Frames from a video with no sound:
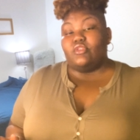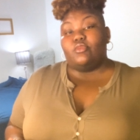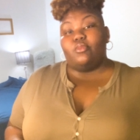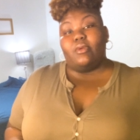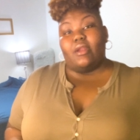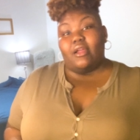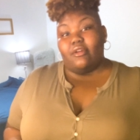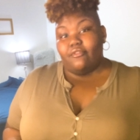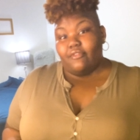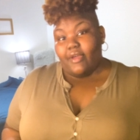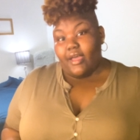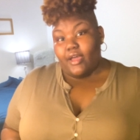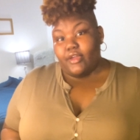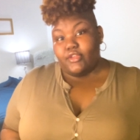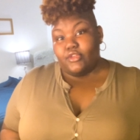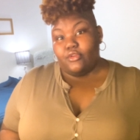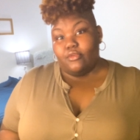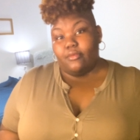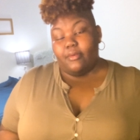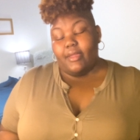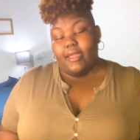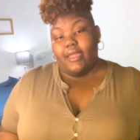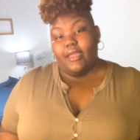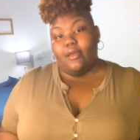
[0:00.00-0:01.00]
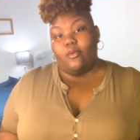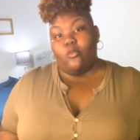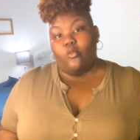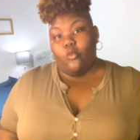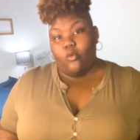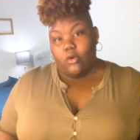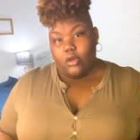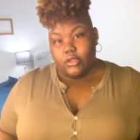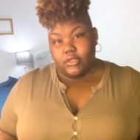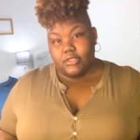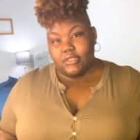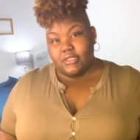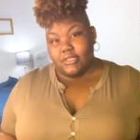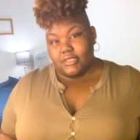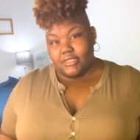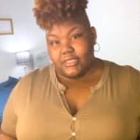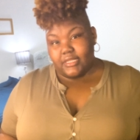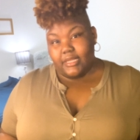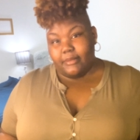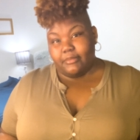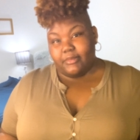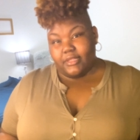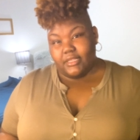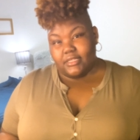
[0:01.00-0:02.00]
what I value and wants the
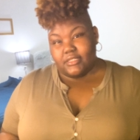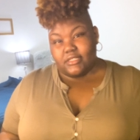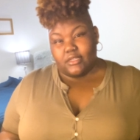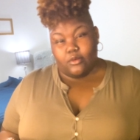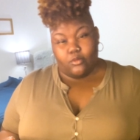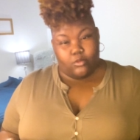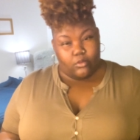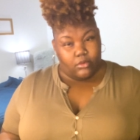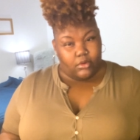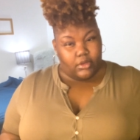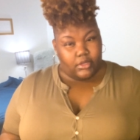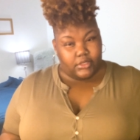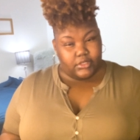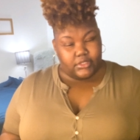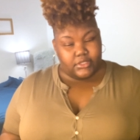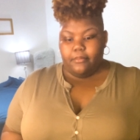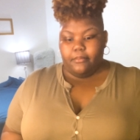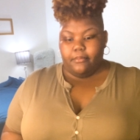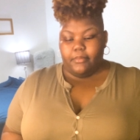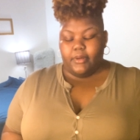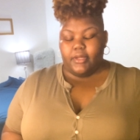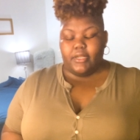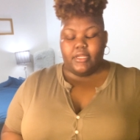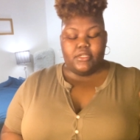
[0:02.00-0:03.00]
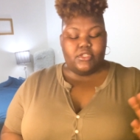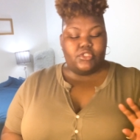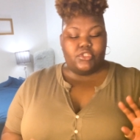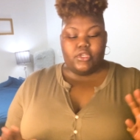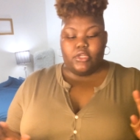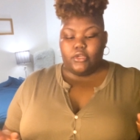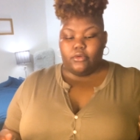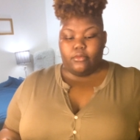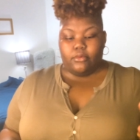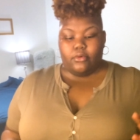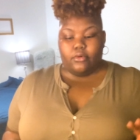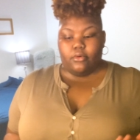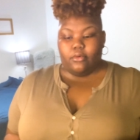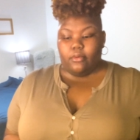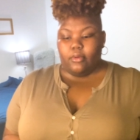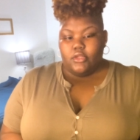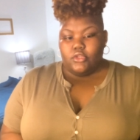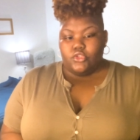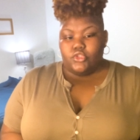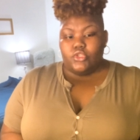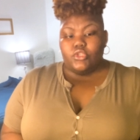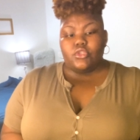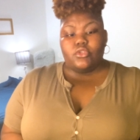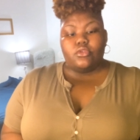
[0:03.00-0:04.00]
same things I want. But in general,
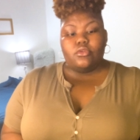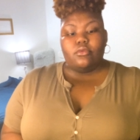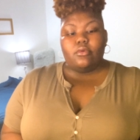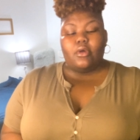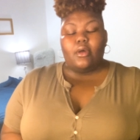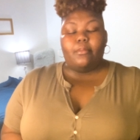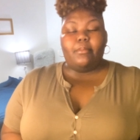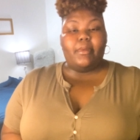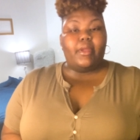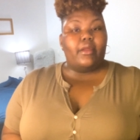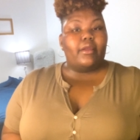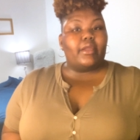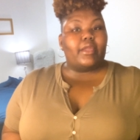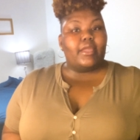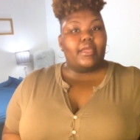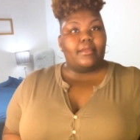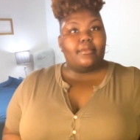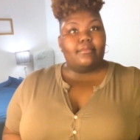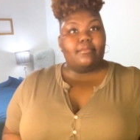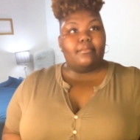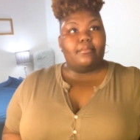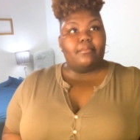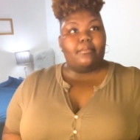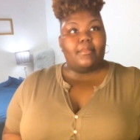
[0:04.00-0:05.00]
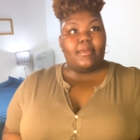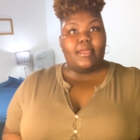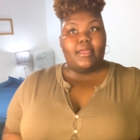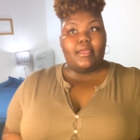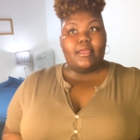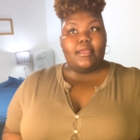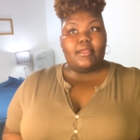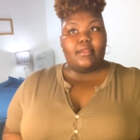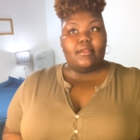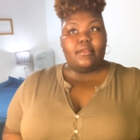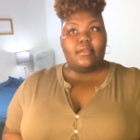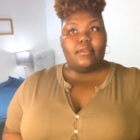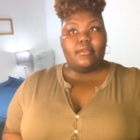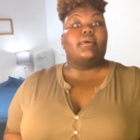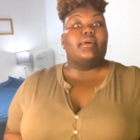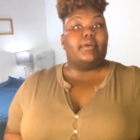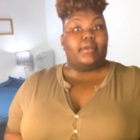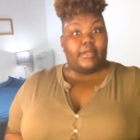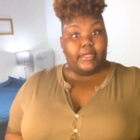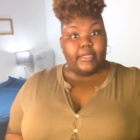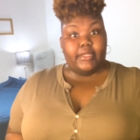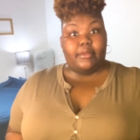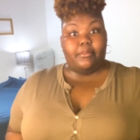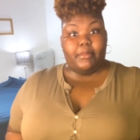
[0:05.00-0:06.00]
two American men
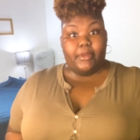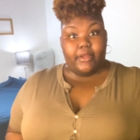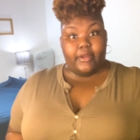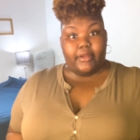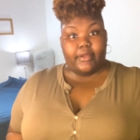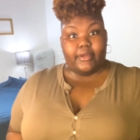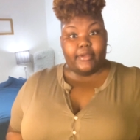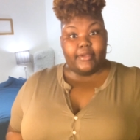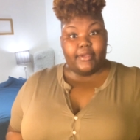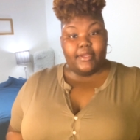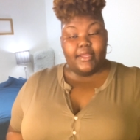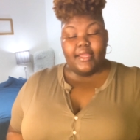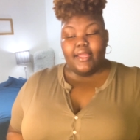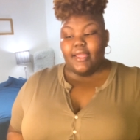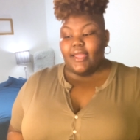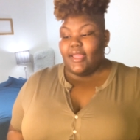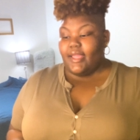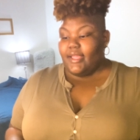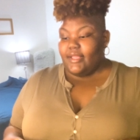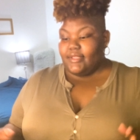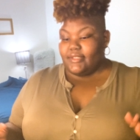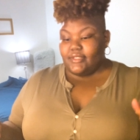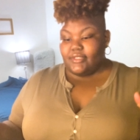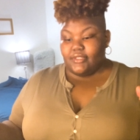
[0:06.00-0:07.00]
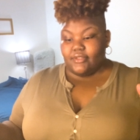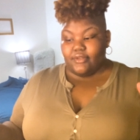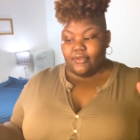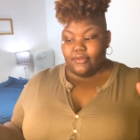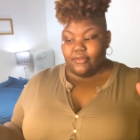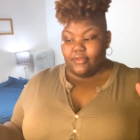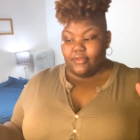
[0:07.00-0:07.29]
are in America. And so